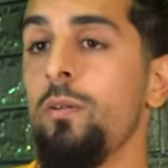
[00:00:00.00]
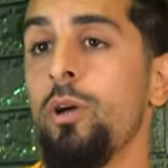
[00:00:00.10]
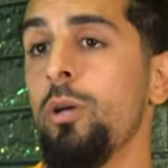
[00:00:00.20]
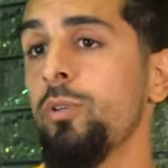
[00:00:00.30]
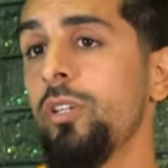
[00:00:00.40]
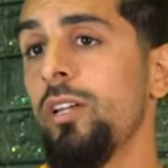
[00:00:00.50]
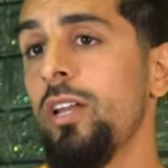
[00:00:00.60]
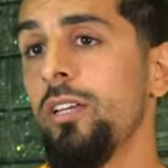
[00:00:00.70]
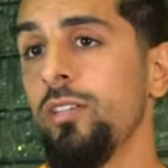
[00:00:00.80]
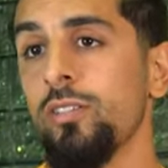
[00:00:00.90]
I mean, I
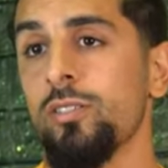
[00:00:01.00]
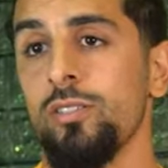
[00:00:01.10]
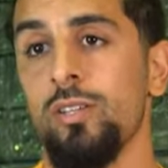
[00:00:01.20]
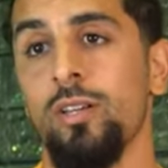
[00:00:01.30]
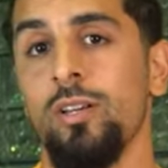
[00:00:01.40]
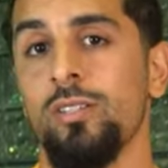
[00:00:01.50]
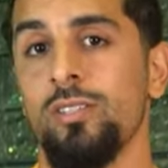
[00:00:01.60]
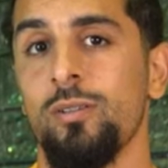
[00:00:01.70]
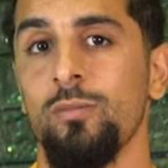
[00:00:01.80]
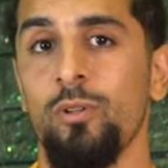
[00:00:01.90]
like it. It's
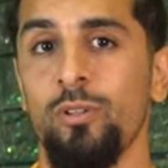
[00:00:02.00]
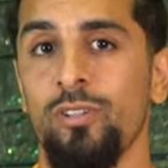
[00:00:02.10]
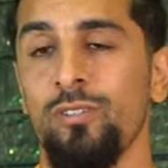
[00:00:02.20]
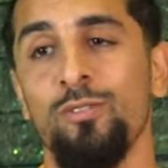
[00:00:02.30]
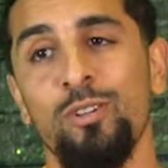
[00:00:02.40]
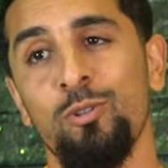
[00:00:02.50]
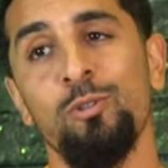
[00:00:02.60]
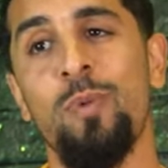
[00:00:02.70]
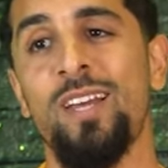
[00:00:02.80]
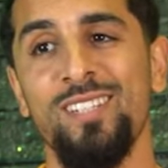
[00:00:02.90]
not
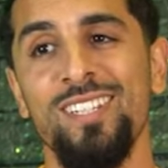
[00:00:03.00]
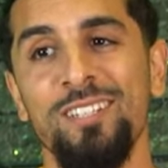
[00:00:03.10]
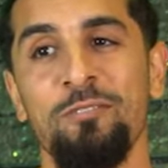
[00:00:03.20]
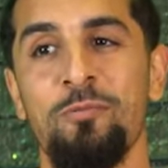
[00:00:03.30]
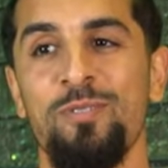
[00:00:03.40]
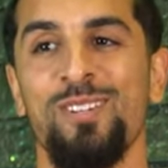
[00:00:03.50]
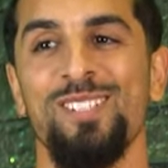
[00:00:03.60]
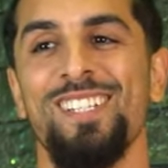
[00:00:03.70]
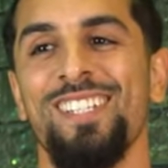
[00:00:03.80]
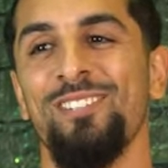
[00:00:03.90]
too spicy, you know,
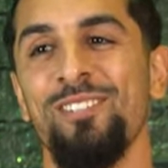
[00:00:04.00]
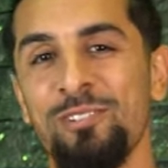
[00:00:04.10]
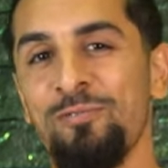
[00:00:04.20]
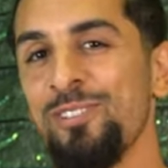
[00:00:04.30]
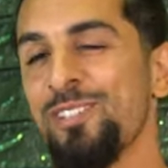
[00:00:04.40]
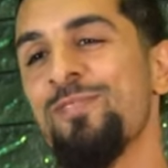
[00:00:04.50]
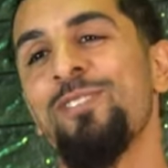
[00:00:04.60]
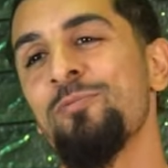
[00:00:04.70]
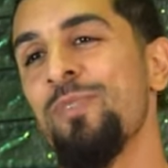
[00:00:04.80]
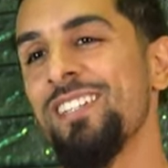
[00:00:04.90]
because Indonesian food is
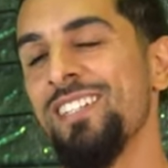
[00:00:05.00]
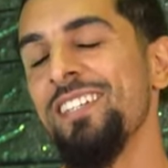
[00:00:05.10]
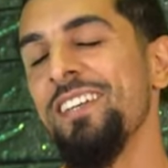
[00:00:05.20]
very spicy.